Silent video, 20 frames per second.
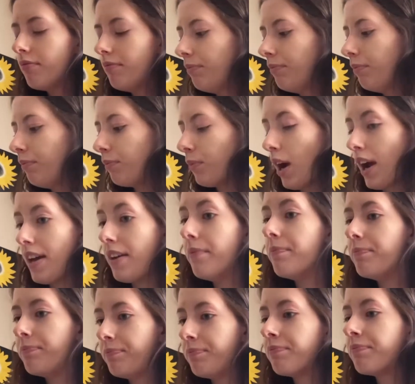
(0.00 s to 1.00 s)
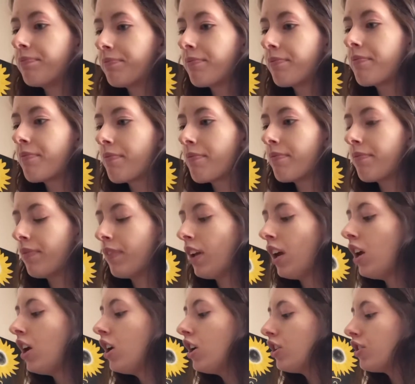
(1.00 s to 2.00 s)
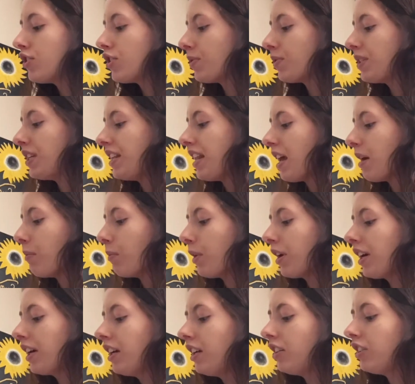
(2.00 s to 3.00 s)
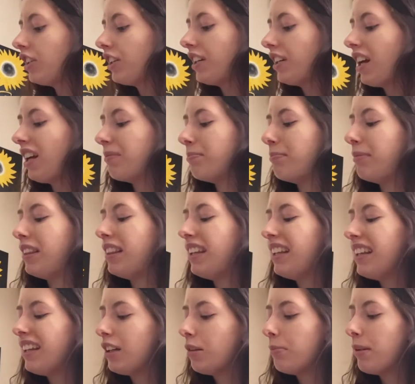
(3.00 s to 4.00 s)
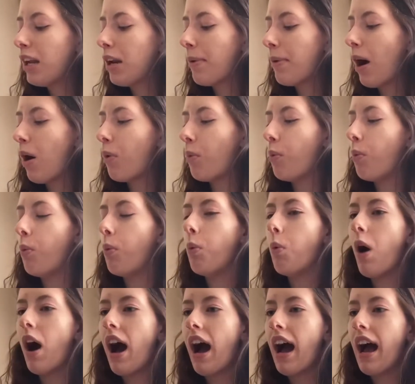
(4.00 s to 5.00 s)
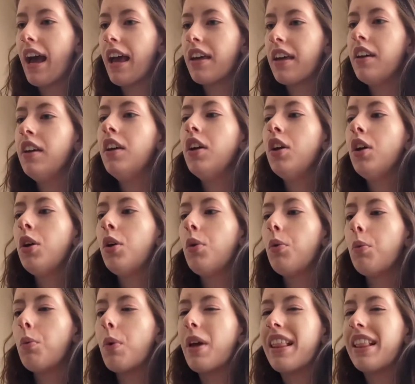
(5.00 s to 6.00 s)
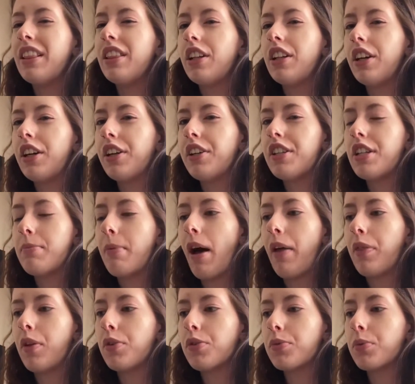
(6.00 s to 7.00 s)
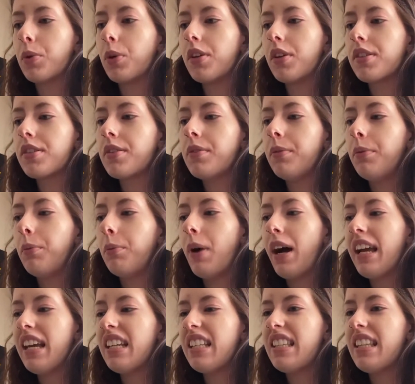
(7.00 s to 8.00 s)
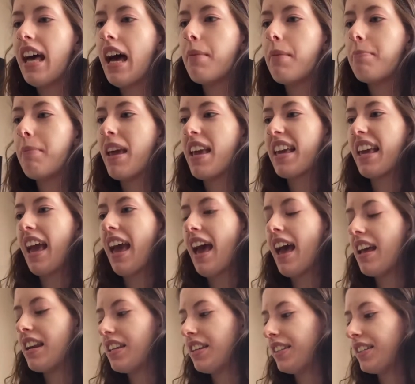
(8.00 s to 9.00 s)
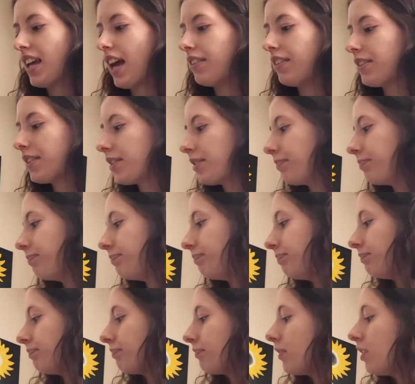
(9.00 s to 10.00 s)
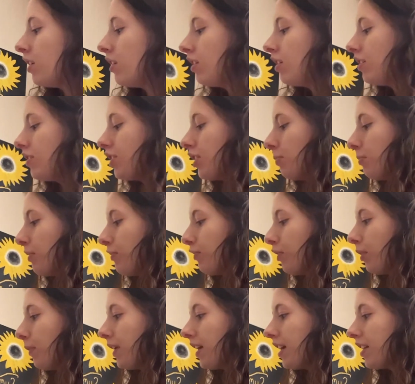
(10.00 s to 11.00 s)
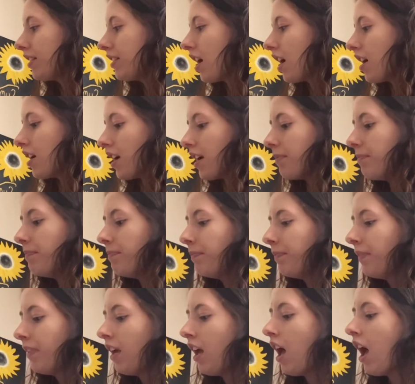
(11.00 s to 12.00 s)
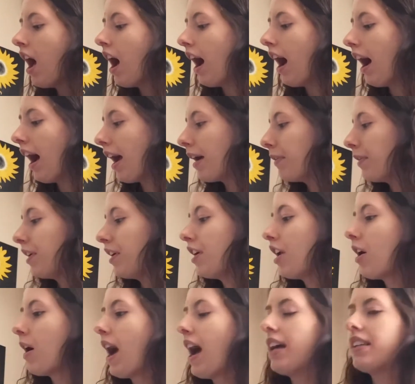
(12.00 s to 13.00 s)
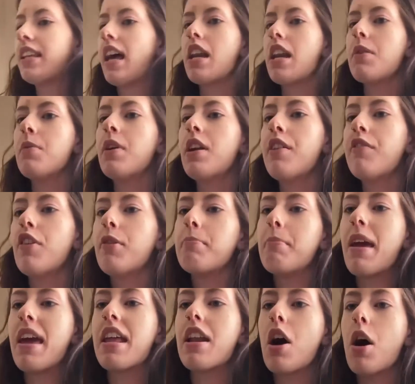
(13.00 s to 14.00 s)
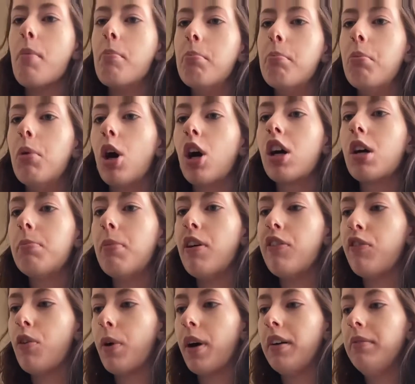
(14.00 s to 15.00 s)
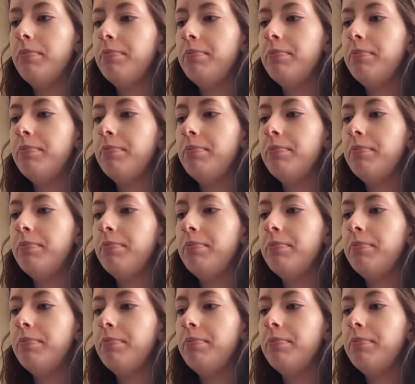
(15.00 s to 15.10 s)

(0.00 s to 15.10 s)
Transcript: right? So today we're going to learn a little bit about why we learned about those rules. Why does that make any sense? So before we get started, I want to know, has anyone ever made a book before?